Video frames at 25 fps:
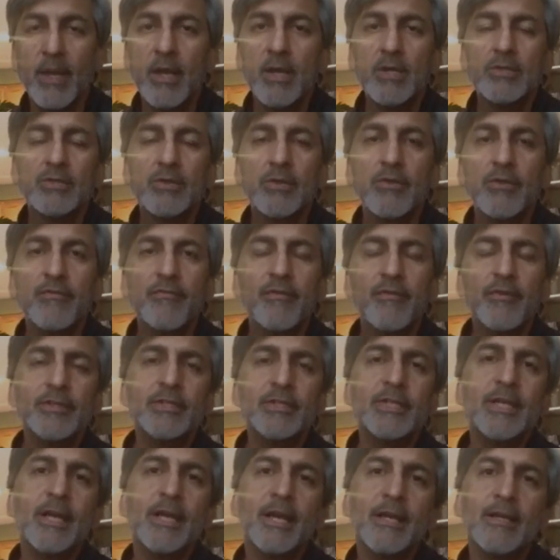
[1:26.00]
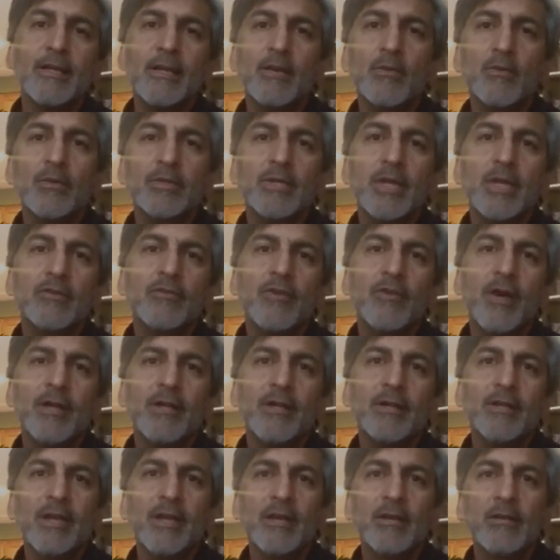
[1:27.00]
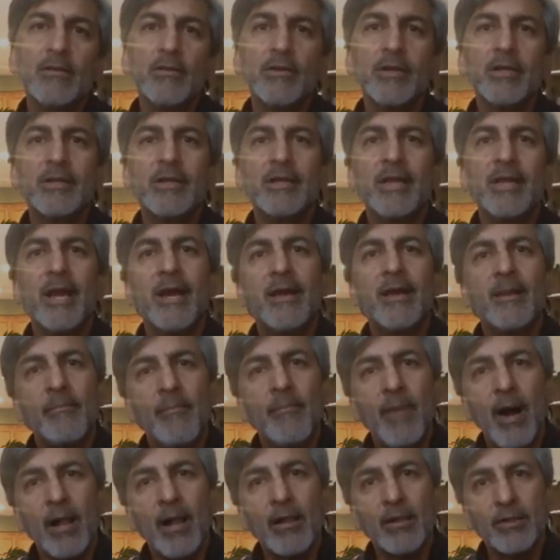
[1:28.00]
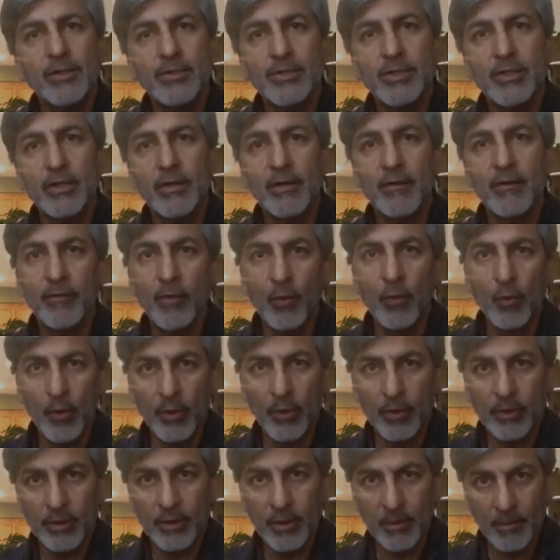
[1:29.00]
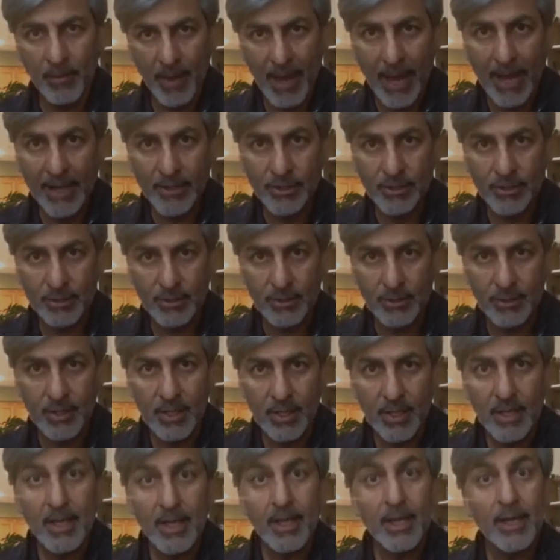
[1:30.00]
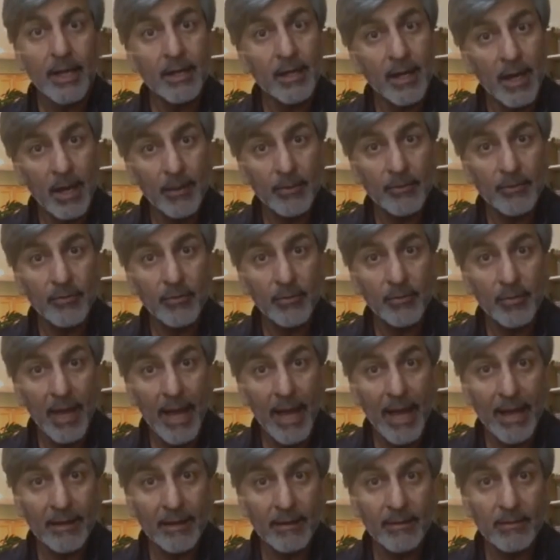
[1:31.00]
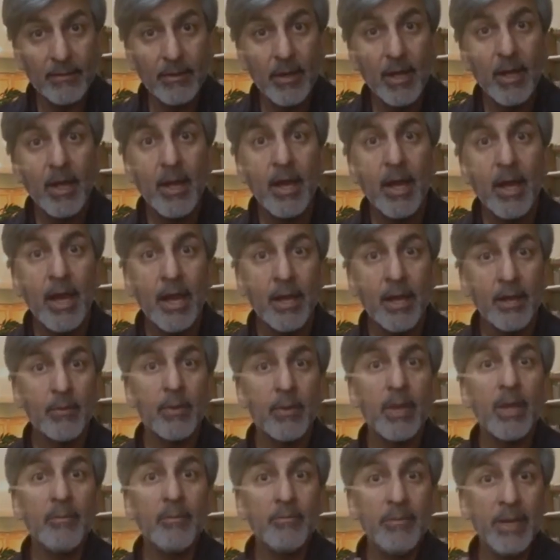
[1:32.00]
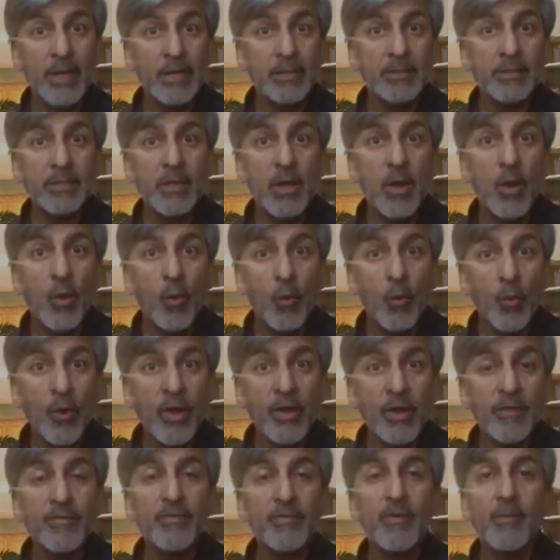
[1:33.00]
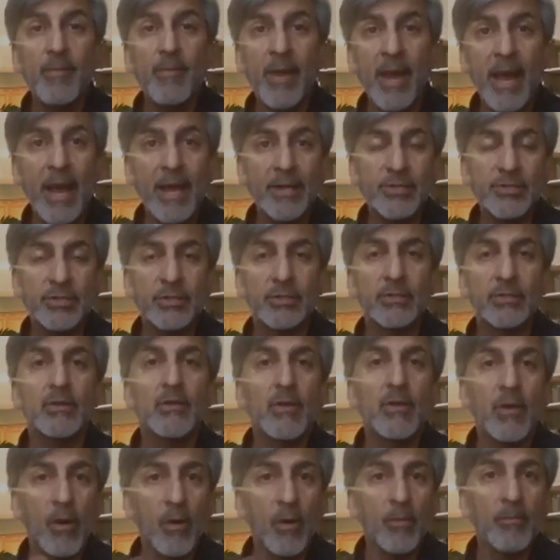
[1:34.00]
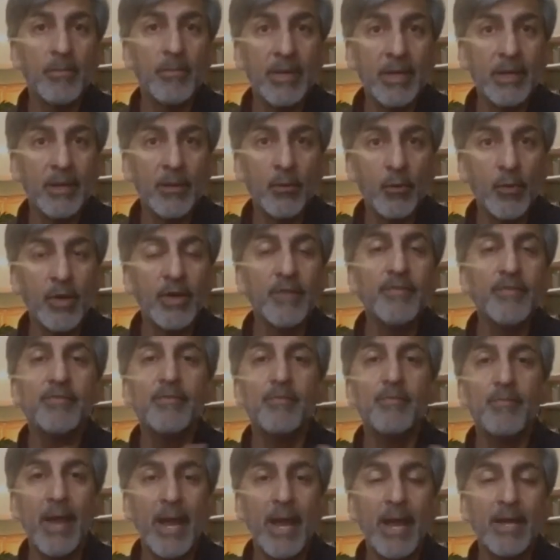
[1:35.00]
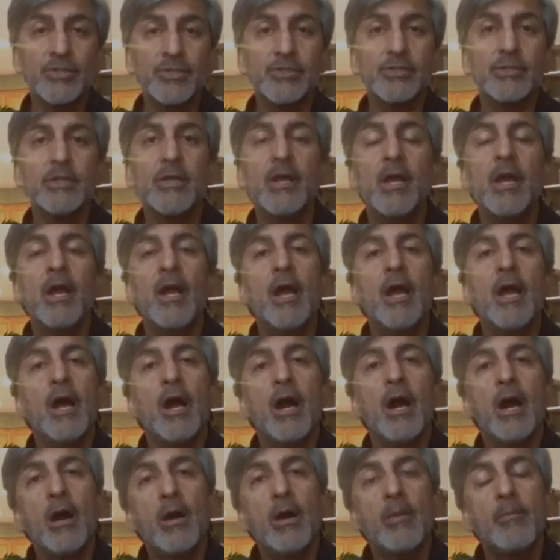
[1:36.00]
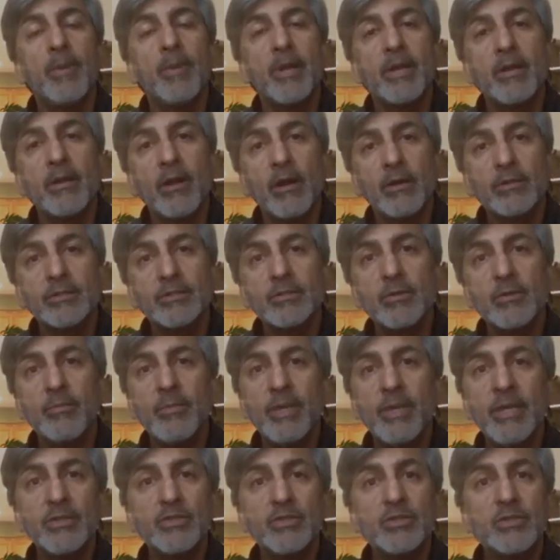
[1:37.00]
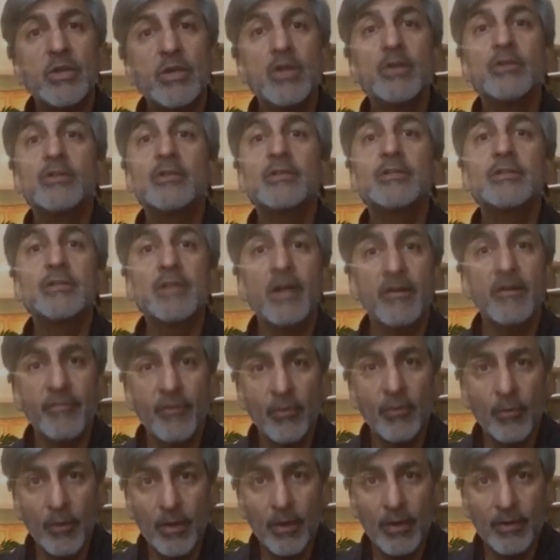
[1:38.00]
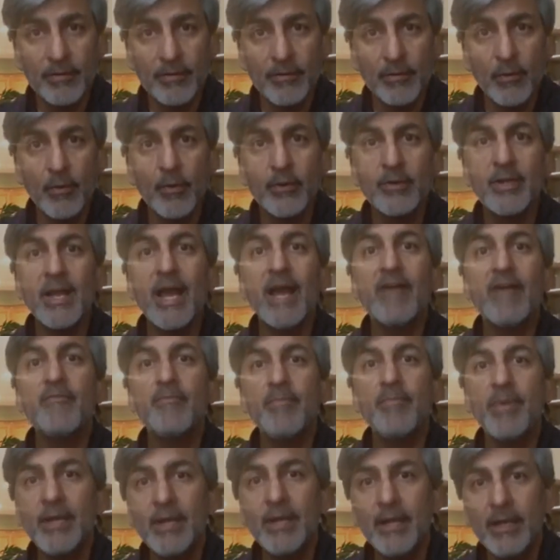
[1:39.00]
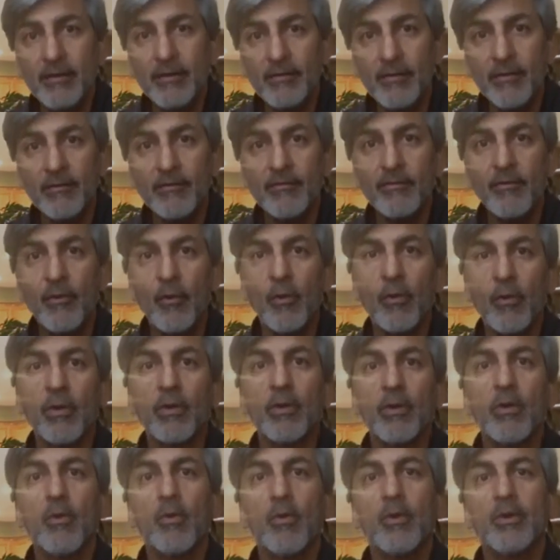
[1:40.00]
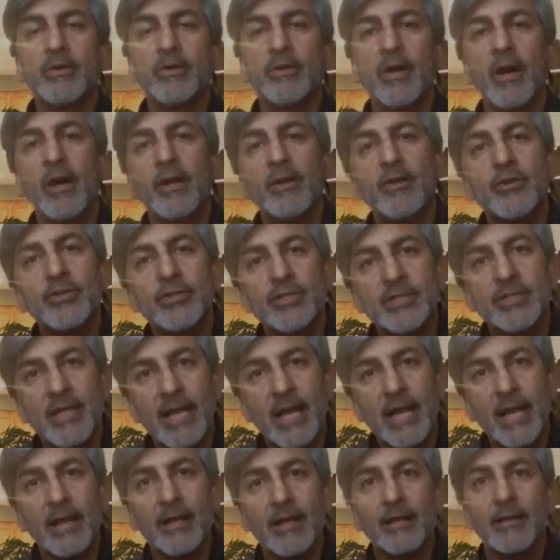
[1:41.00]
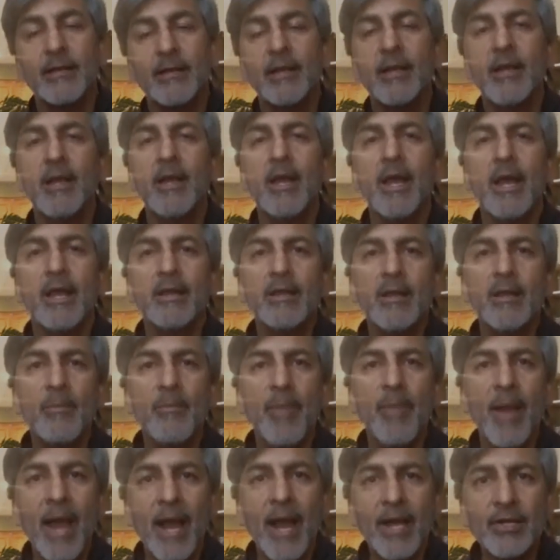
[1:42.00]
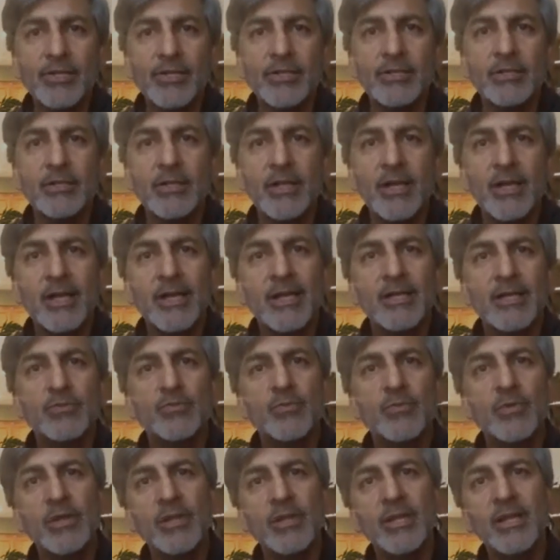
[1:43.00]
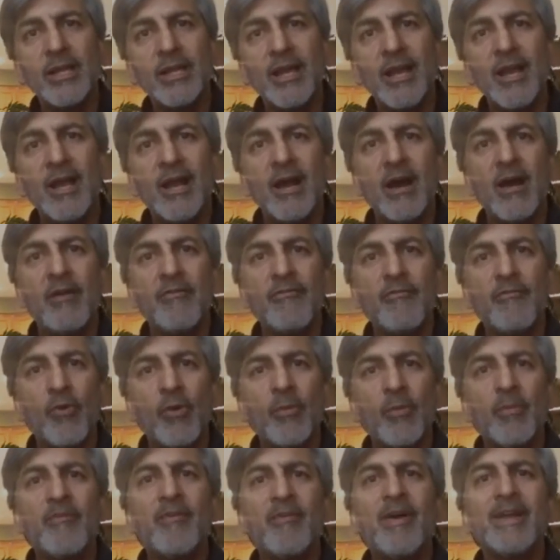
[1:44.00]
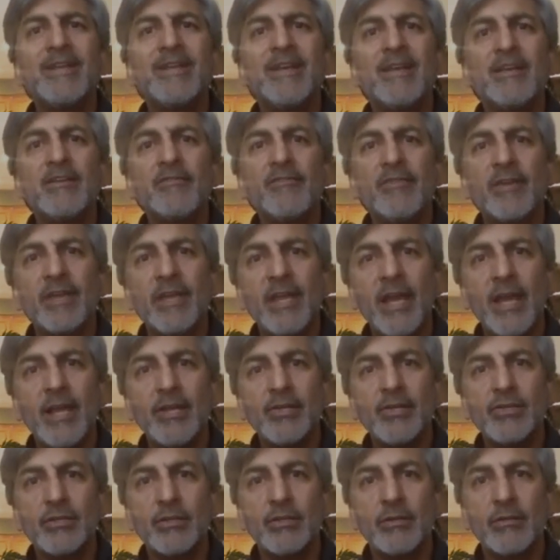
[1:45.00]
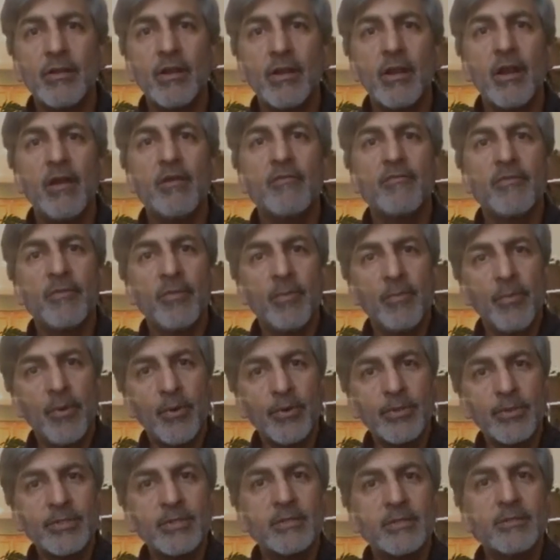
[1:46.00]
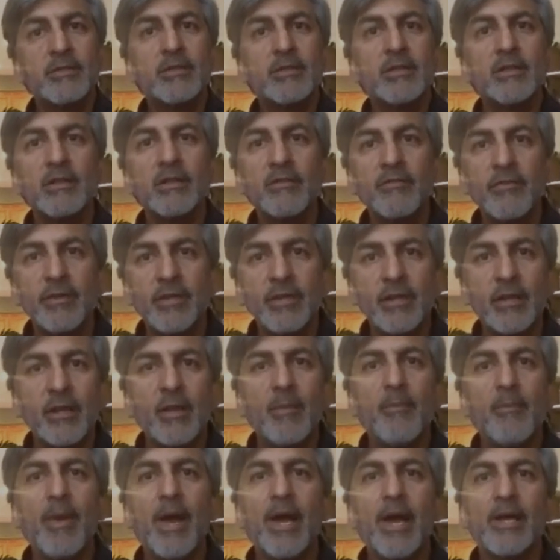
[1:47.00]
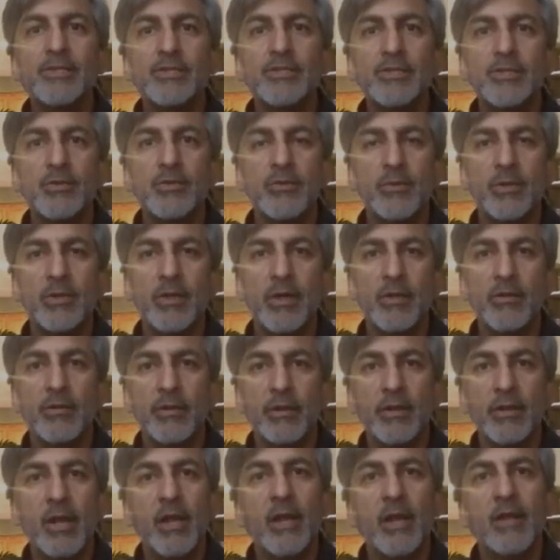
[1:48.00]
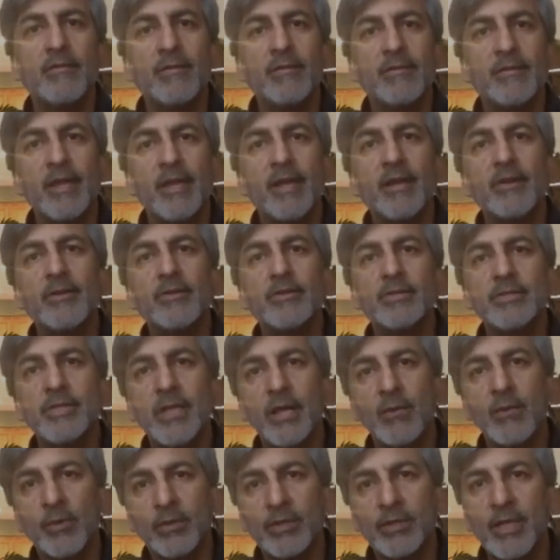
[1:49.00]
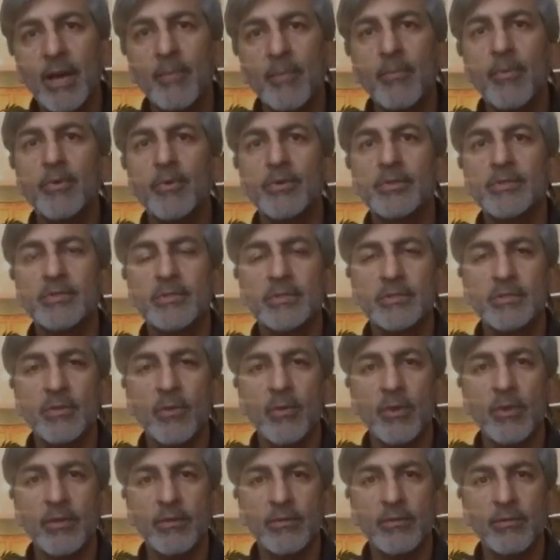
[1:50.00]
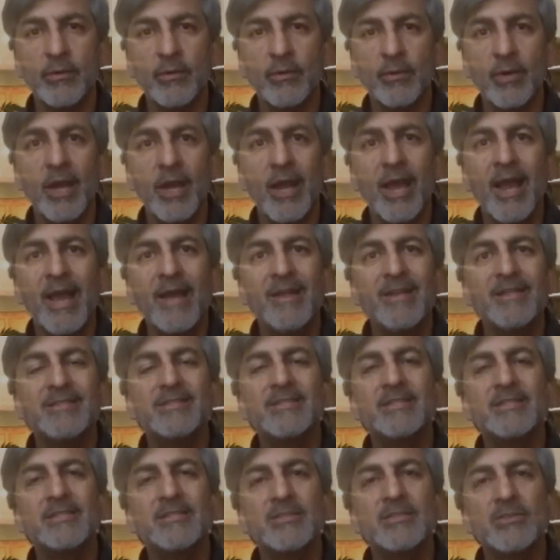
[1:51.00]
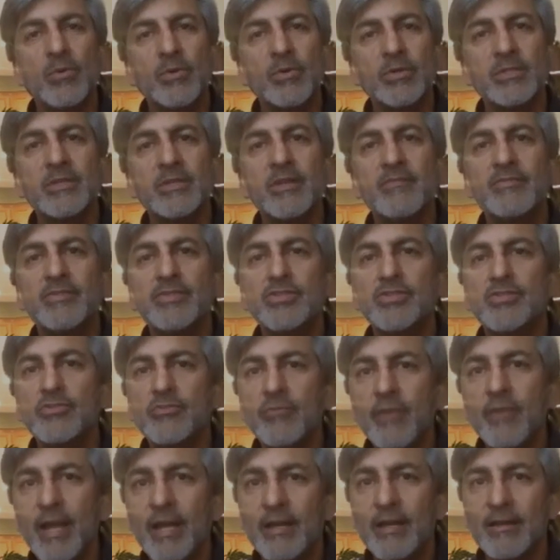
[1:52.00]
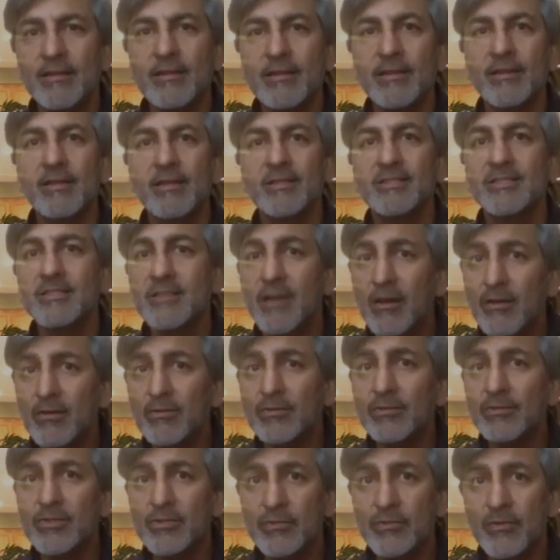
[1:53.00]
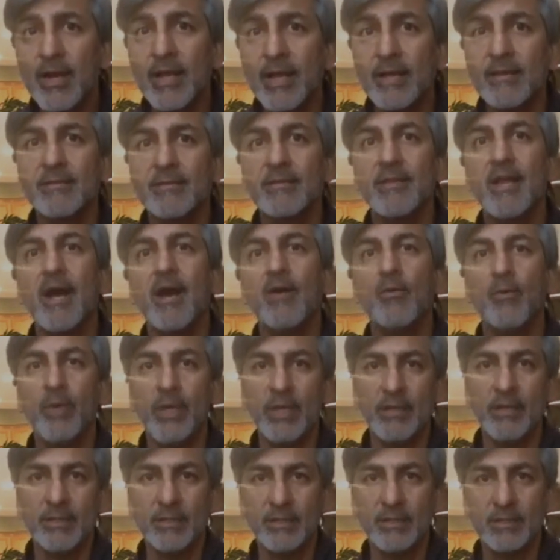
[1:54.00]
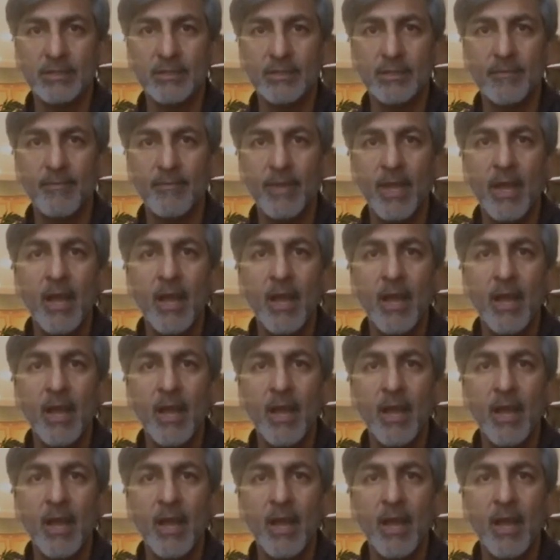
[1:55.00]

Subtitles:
So the first thing I did was I tried to take a look at the etymology of the word compassion. It comes from Latin, and it means with passion. Cum meaning with, passion, but it also means to suffer with, or to have pity for, or to understand. And compassion is really a form of identification for the person delivering the compassion to another, that they understand what that person is going through. And it's a source of strength, a subtle strength, not weakness.